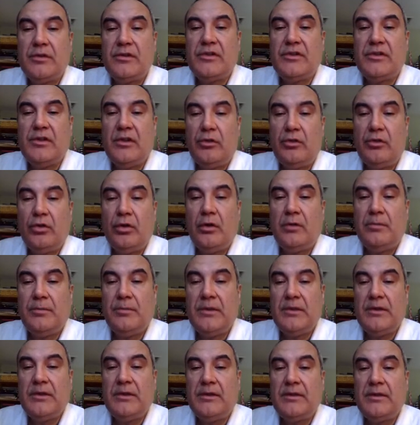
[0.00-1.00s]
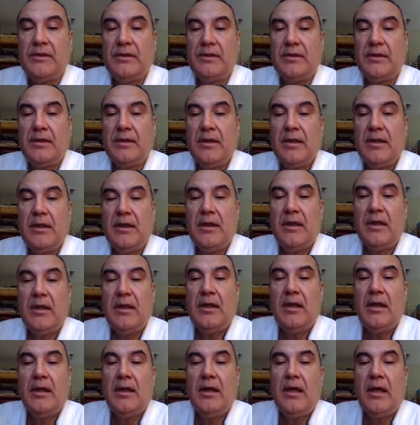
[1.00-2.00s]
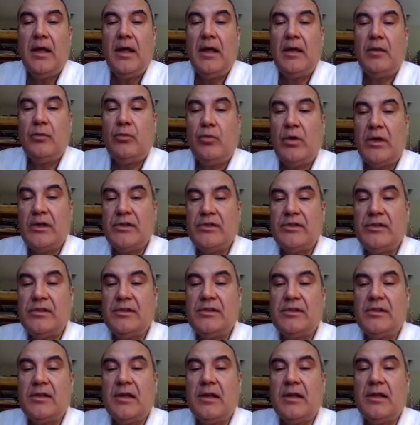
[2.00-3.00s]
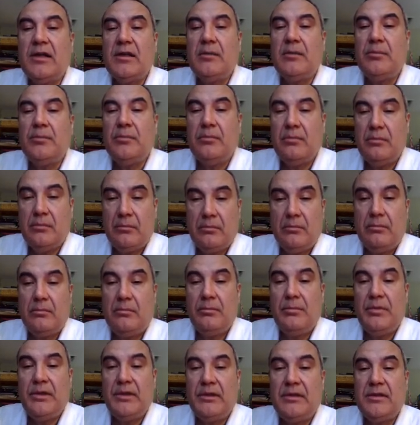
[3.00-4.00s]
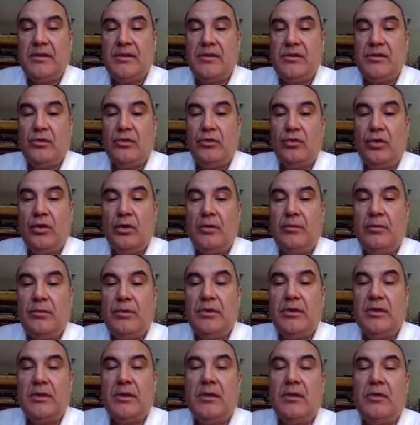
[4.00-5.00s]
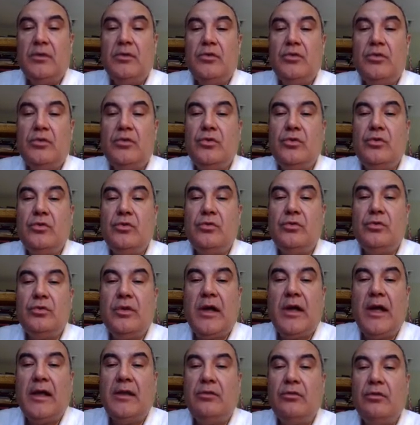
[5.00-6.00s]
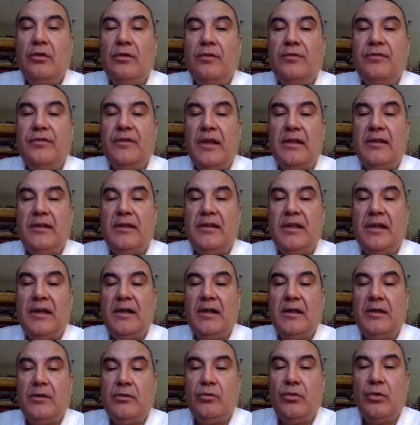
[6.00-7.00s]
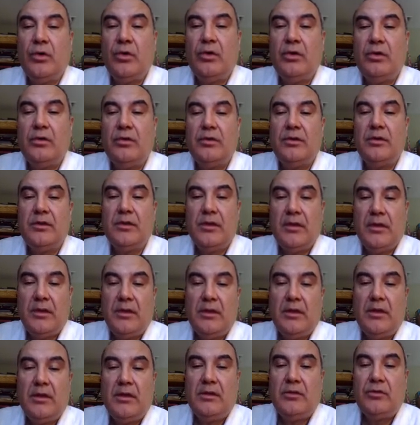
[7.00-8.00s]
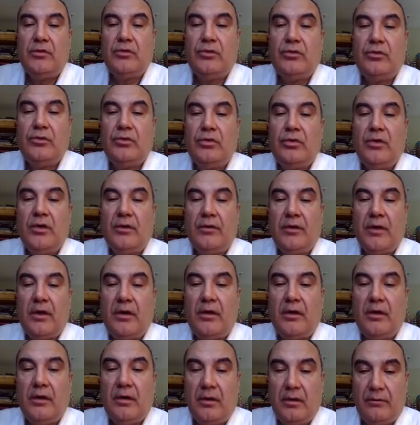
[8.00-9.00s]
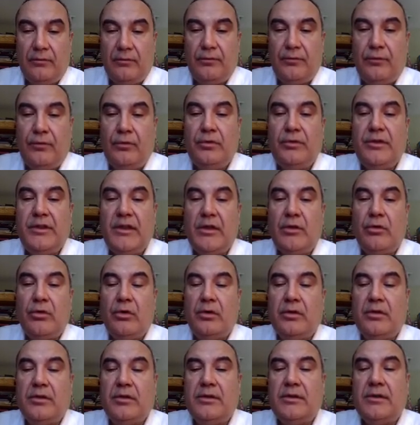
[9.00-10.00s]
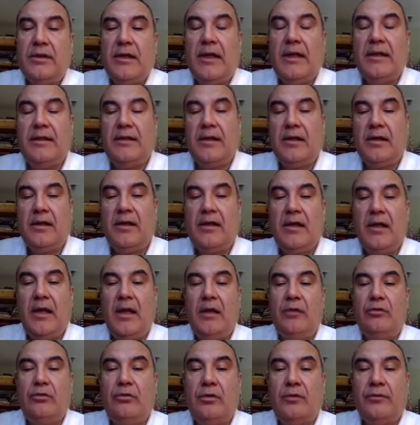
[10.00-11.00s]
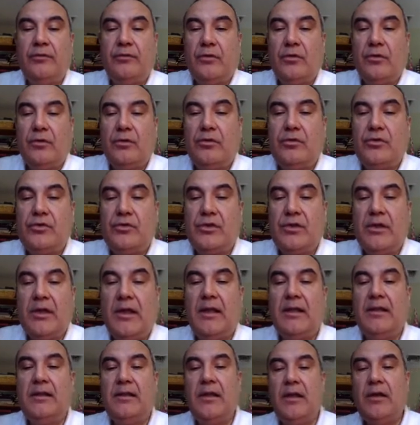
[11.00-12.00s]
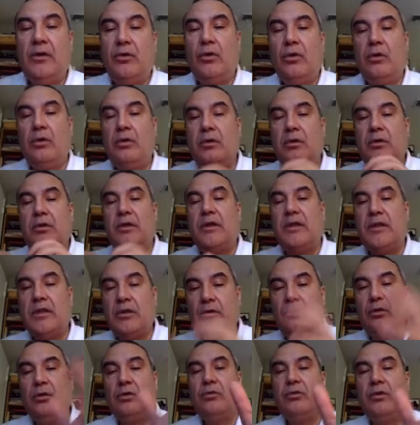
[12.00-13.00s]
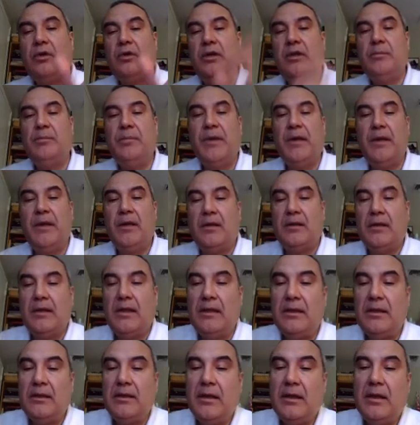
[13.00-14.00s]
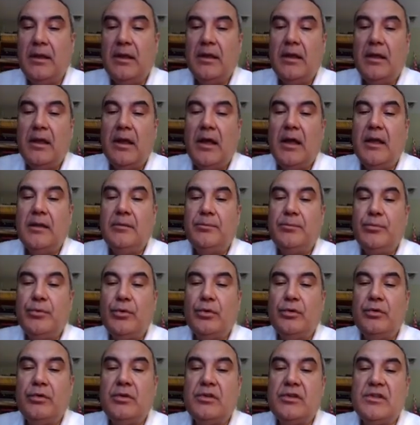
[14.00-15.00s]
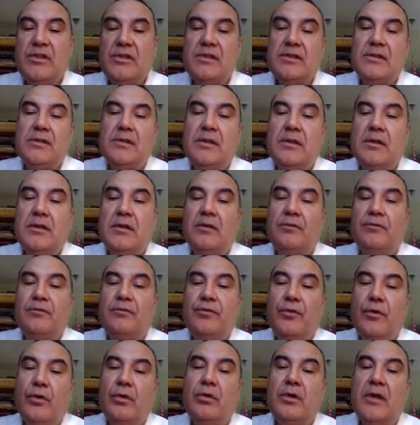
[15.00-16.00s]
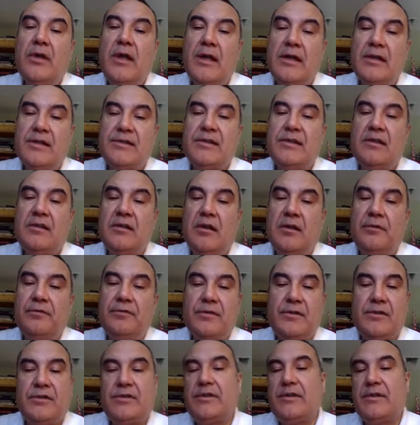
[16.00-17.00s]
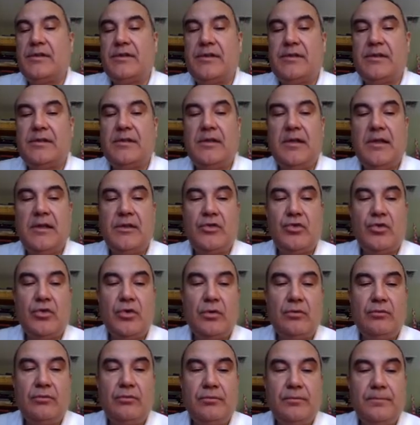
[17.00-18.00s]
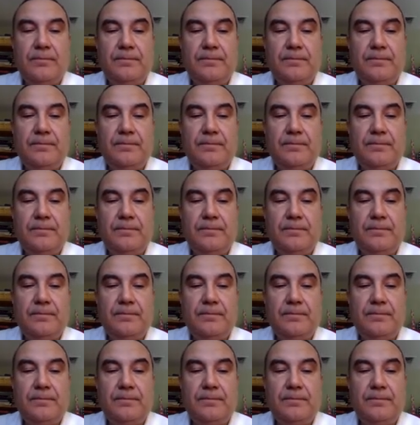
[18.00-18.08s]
is determined and once the starting bit is determined, you hand off the entire word to a full decoder, and there are eight of those, and they all they can all go in parallel and produces the four LZ references as shown.